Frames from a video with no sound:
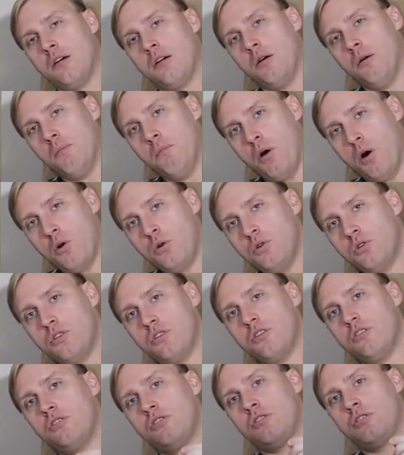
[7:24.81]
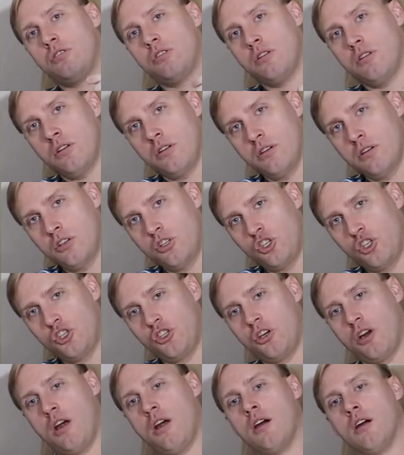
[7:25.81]
Moses
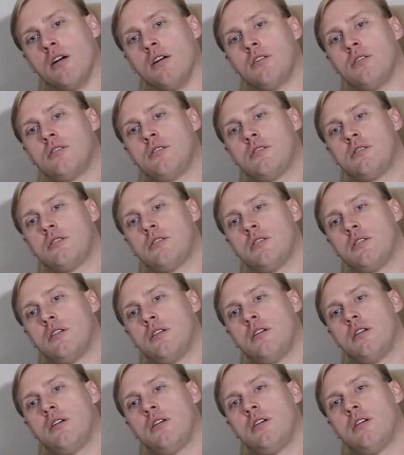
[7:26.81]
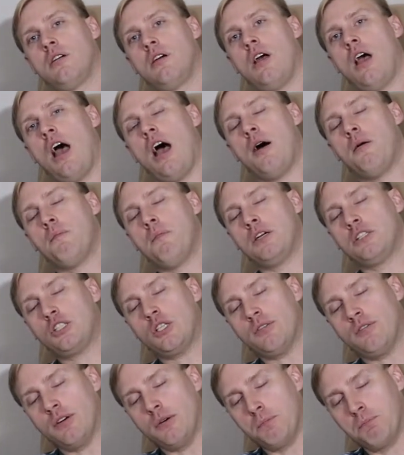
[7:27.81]
shares how much
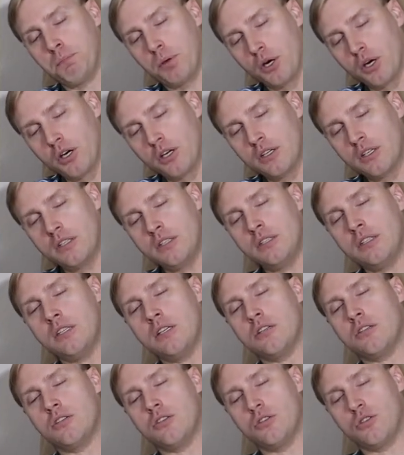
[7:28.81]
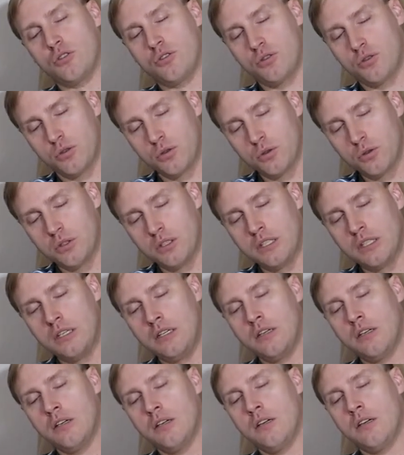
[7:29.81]
of a burden this is
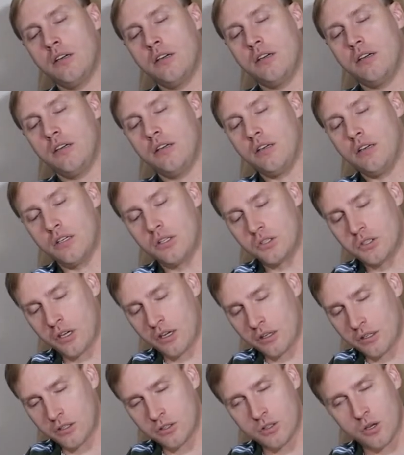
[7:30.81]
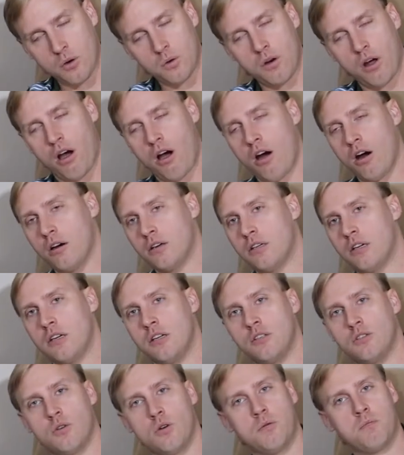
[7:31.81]
on his own heart and
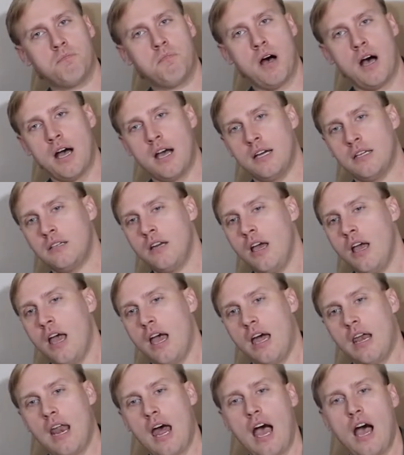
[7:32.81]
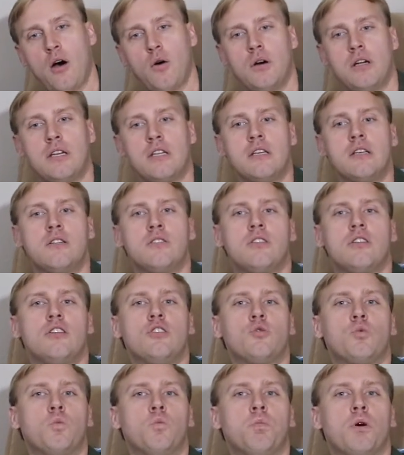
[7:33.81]
his own mind, and how it is
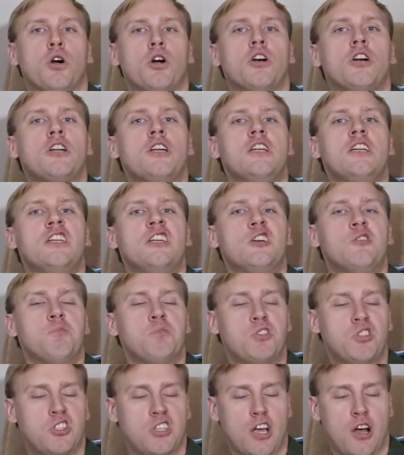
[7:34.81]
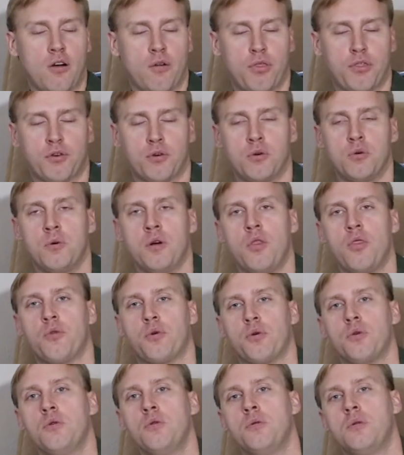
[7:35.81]
he's burning himself through and
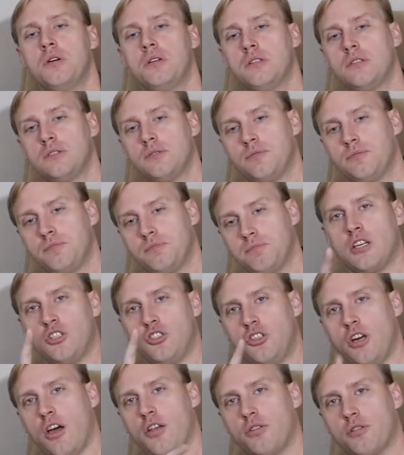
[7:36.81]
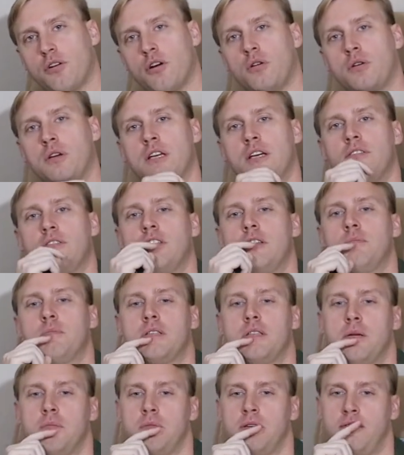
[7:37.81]
through. Jethro gives him
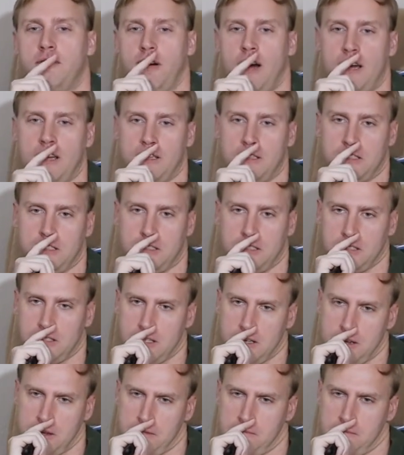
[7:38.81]
some advice.